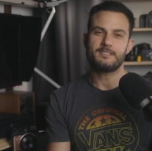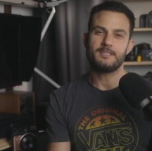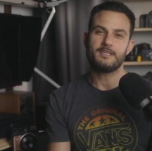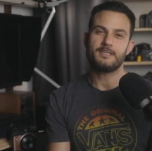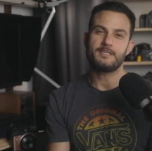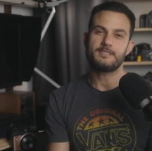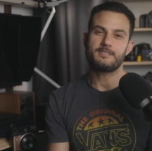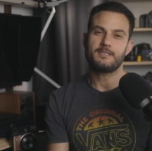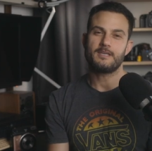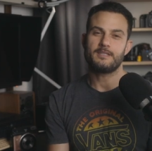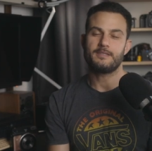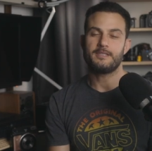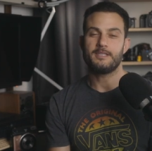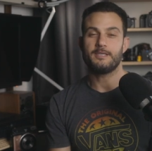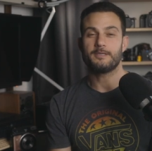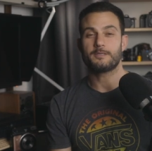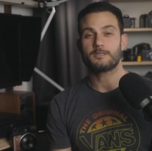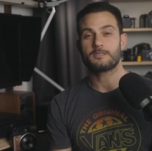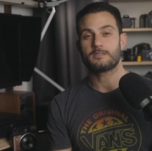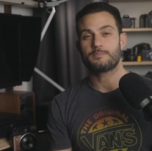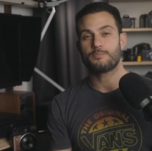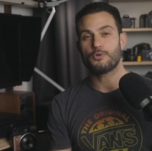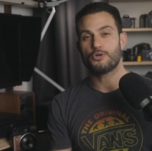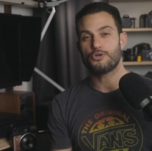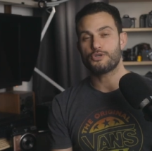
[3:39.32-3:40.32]
thing is that the
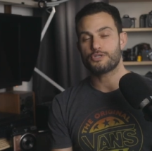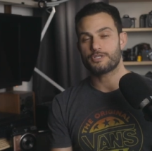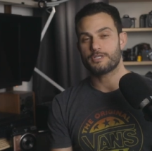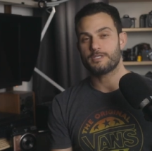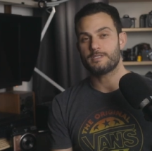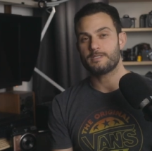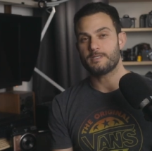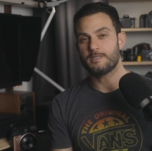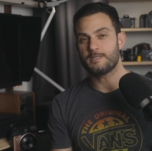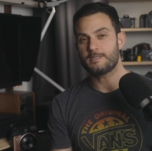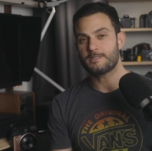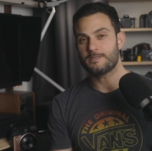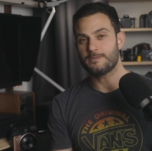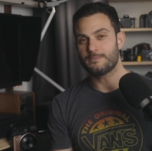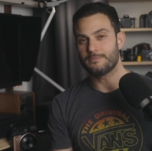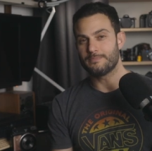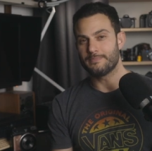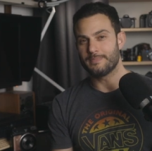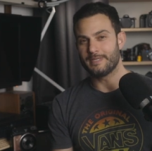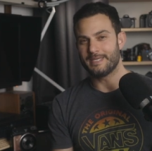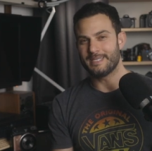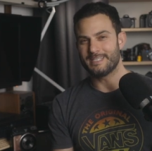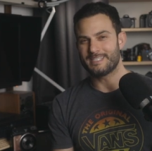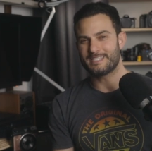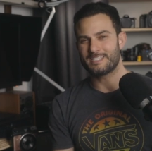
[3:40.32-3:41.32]
exposure
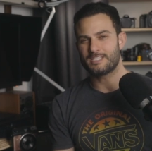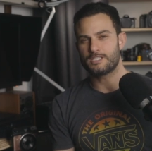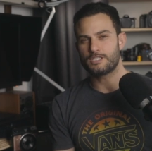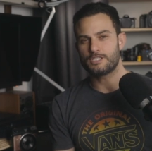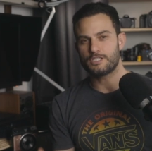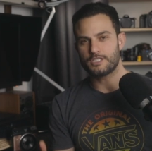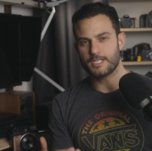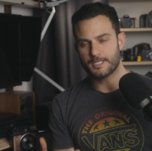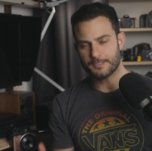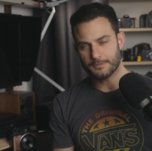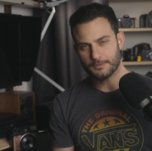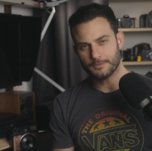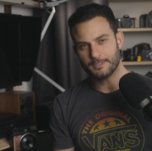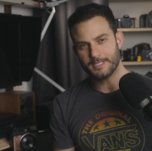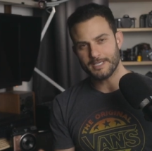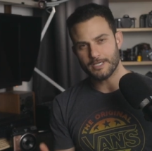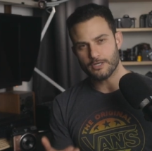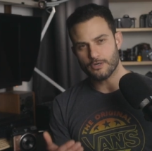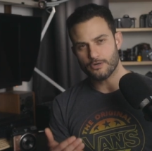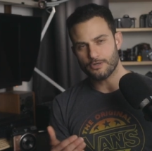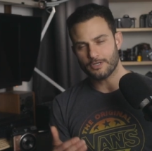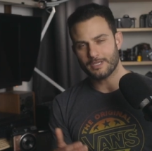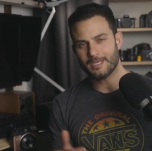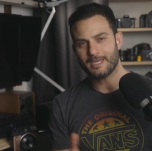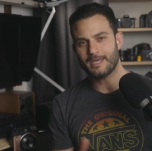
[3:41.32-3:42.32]
system, it's generally
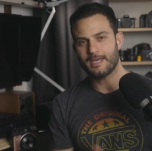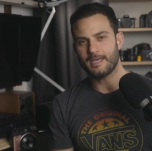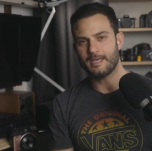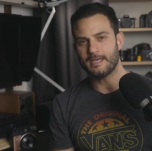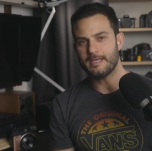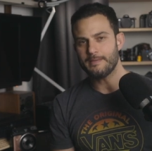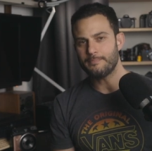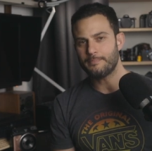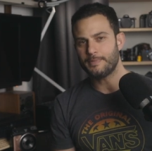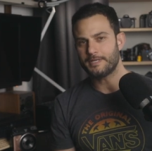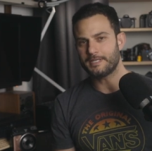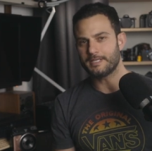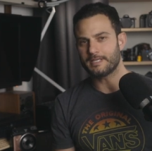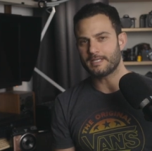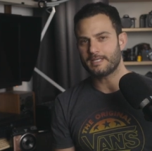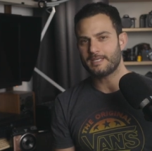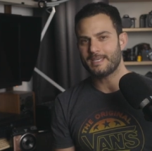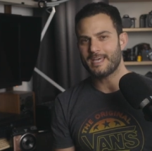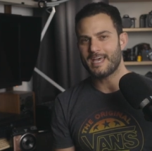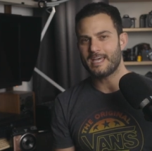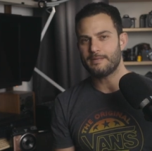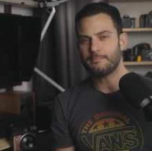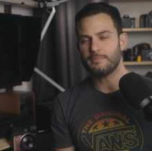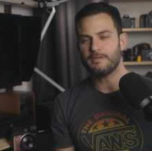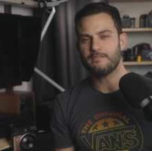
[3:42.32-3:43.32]
okay, but it
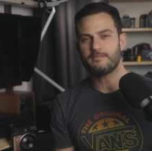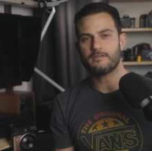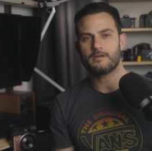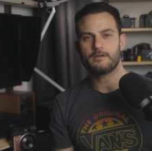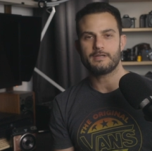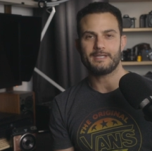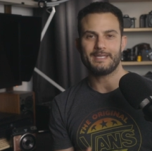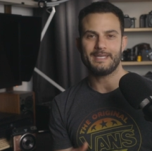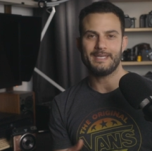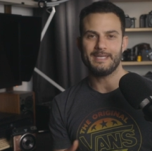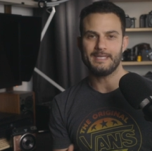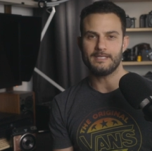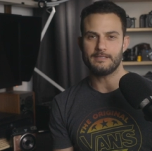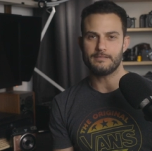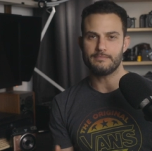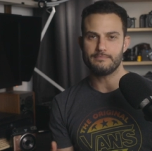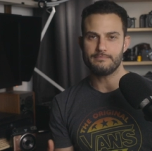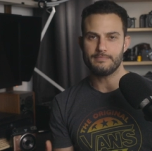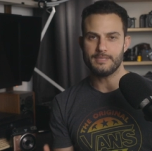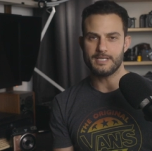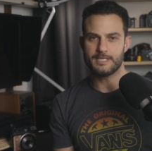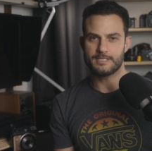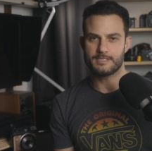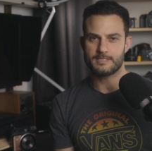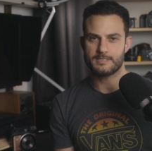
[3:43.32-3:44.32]
can be very hit and
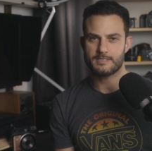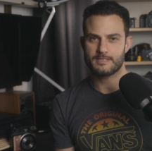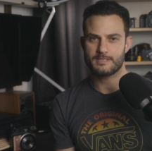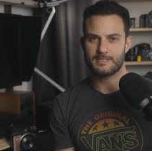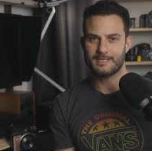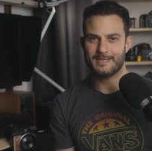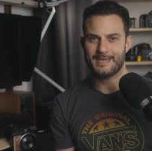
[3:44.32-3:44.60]
miss.